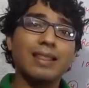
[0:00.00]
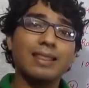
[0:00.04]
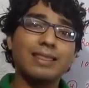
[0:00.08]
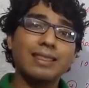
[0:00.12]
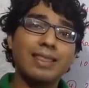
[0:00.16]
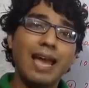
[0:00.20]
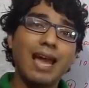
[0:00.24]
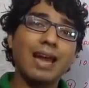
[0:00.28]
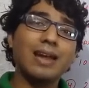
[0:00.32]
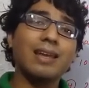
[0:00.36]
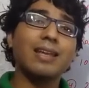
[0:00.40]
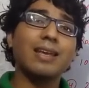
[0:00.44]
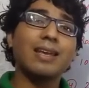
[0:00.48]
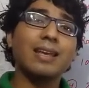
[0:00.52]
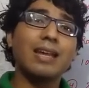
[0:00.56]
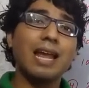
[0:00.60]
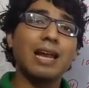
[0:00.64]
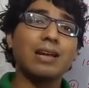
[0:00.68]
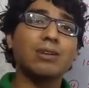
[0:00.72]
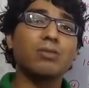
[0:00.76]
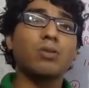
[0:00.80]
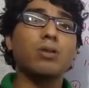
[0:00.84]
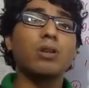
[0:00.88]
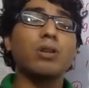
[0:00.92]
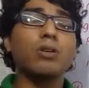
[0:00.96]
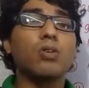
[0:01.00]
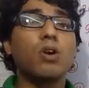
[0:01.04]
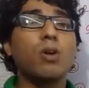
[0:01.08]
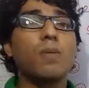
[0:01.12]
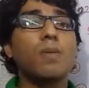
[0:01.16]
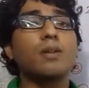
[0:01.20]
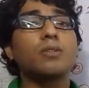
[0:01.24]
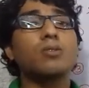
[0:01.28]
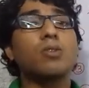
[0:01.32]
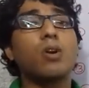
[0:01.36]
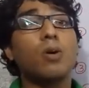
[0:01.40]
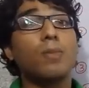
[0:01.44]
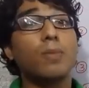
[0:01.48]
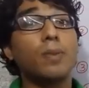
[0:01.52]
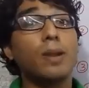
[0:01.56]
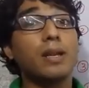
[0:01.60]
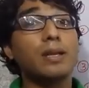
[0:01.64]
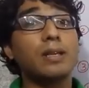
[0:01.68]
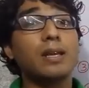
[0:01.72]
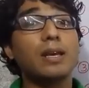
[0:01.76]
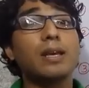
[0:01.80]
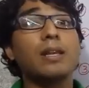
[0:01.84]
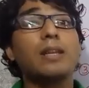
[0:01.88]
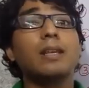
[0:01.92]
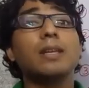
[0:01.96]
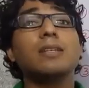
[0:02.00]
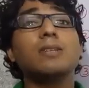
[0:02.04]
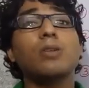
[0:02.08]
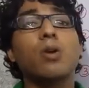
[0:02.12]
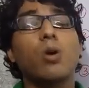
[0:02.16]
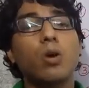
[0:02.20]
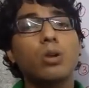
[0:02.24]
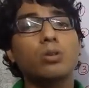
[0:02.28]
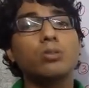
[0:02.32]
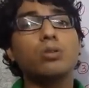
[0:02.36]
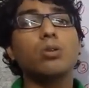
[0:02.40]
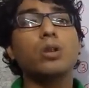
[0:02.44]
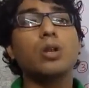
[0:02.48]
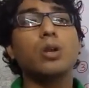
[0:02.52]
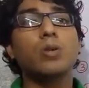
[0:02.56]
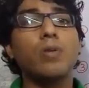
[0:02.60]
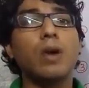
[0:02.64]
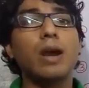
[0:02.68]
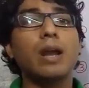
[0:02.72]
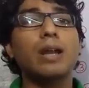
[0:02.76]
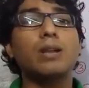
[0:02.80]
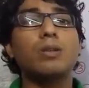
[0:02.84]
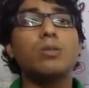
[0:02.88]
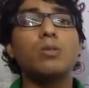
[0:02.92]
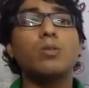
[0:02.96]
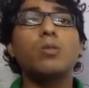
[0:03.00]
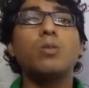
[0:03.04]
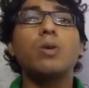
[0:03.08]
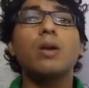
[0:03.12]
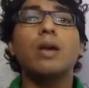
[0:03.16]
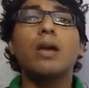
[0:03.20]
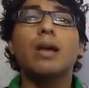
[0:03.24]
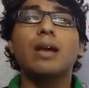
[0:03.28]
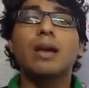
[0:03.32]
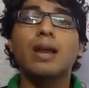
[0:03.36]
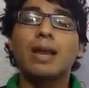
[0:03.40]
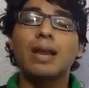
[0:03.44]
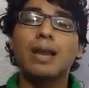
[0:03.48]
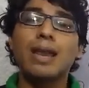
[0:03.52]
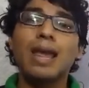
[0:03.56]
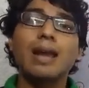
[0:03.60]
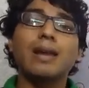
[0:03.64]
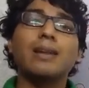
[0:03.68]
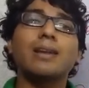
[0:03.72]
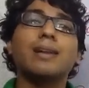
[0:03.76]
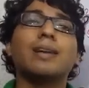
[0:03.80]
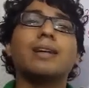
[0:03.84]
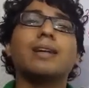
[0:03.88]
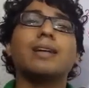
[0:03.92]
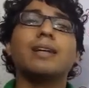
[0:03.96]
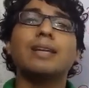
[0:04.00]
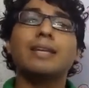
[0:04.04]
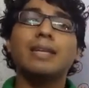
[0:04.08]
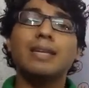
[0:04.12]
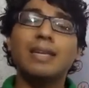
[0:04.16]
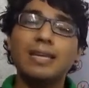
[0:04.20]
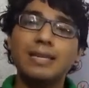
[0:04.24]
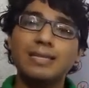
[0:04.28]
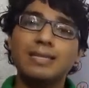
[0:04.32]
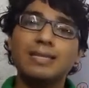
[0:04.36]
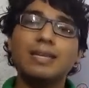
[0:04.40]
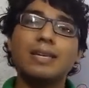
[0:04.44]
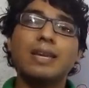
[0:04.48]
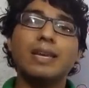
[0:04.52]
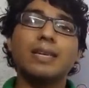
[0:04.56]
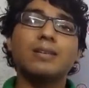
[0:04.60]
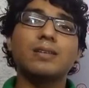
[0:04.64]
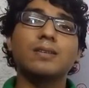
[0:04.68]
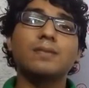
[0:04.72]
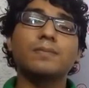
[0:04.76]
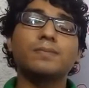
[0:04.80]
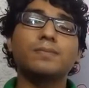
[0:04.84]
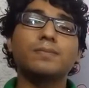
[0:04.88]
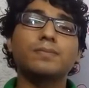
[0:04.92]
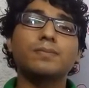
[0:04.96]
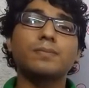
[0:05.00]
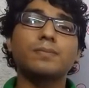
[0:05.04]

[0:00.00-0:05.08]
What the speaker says: and that electronic commerce operator is also required to collect TCS.